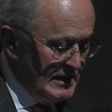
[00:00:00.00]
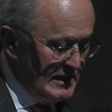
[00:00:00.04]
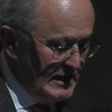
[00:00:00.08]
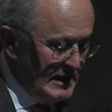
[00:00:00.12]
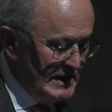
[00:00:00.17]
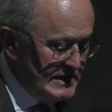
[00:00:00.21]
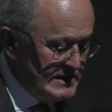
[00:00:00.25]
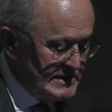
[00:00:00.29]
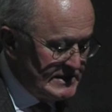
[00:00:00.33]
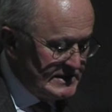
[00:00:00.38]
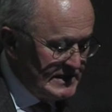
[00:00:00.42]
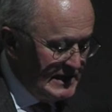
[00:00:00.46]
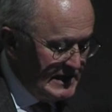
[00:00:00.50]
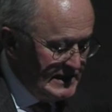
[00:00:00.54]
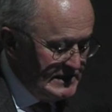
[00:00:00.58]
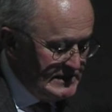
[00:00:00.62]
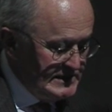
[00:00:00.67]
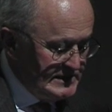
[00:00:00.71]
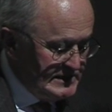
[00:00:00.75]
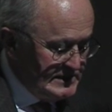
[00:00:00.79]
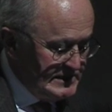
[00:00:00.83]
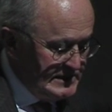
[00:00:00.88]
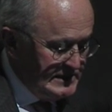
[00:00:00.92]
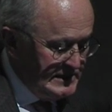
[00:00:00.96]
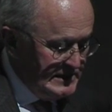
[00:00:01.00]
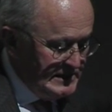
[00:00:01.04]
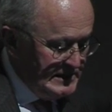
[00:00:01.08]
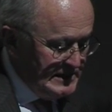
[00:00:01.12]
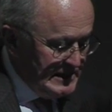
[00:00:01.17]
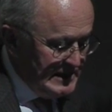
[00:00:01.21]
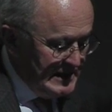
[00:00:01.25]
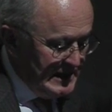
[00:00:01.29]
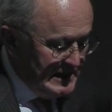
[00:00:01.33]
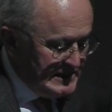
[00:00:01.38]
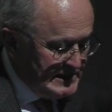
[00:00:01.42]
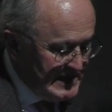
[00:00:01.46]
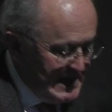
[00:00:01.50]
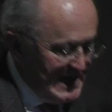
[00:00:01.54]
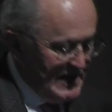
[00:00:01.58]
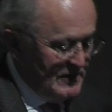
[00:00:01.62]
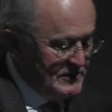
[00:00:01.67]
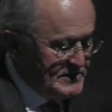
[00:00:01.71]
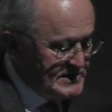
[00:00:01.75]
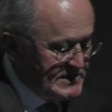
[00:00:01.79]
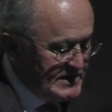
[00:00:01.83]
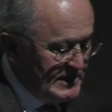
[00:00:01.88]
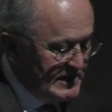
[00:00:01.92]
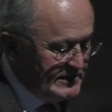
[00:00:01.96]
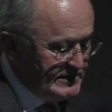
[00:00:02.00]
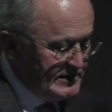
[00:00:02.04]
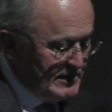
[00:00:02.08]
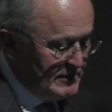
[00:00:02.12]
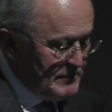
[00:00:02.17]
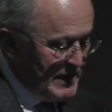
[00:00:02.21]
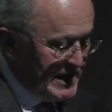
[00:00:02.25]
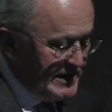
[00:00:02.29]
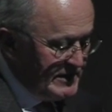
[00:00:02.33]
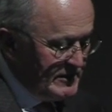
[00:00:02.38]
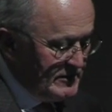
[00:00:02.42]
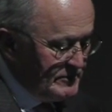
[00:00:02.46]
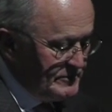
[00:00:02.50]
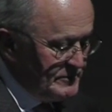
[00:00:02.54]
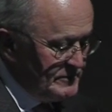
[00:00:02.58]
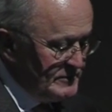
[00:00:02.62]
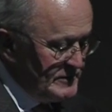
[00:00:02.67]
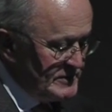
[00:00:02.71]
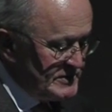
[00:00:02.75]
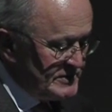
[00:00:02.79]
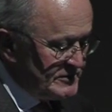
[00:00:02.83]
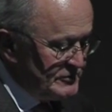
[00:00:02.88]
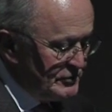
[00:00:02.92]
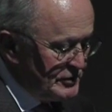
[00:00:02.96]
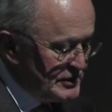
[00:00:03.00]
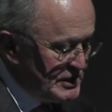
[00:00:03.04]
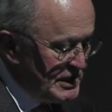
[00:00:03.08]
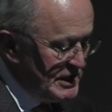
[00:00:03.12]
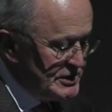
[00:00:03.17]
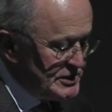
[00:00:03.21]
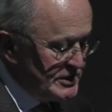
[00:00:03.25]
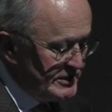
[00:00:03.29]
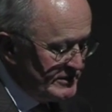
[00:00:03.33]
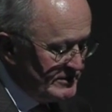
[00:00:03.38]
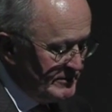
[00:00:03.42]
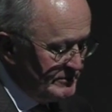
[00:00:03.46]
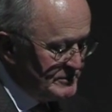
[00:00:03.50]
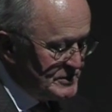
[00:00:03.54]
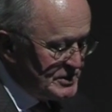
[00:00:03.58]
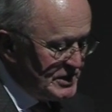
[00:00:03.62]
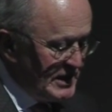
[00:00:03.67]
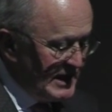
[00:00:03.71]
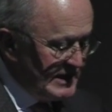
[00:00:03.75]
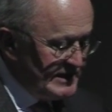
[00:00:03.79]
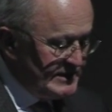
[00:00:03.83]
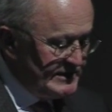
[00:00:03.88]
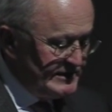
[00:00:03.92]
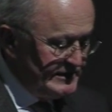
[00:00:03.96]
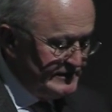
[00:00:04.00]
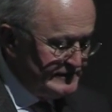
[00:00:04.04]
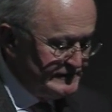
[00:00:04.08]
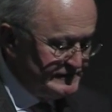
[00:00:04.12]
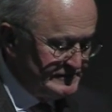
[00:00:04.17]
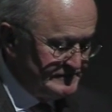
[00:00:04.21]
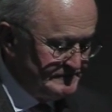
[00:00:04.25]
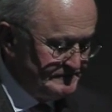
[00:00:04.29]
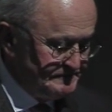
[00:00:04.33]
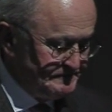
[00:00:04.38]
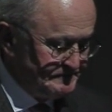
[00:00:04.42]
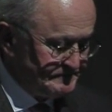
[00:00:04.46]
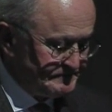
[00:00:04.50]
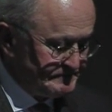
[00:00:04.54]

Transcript: I said at the outset that my strategic objective